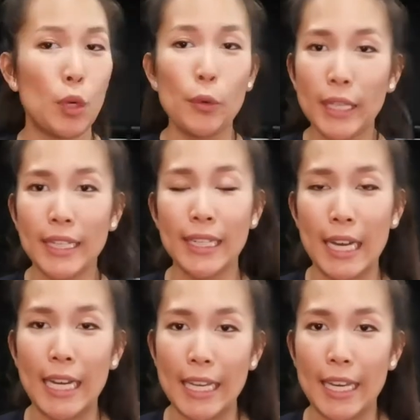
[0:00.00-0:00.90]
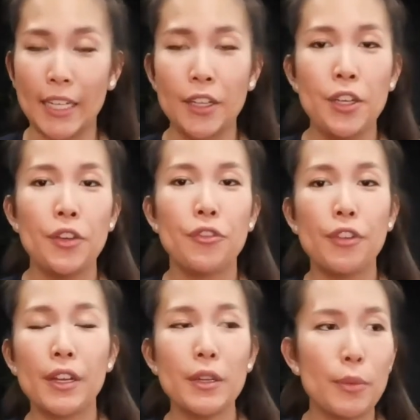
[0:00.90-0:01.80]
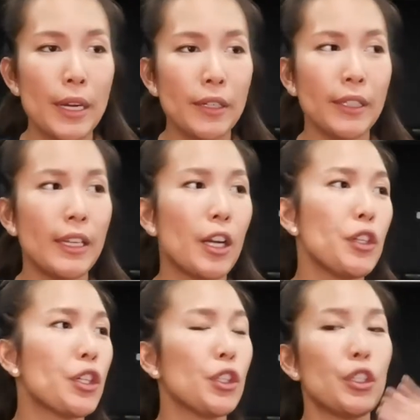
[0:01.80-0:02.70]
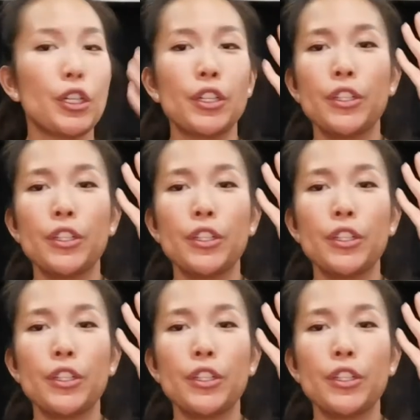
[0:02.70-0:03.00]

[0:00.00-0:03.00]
rowing in a kayak, very rarely are you gonna look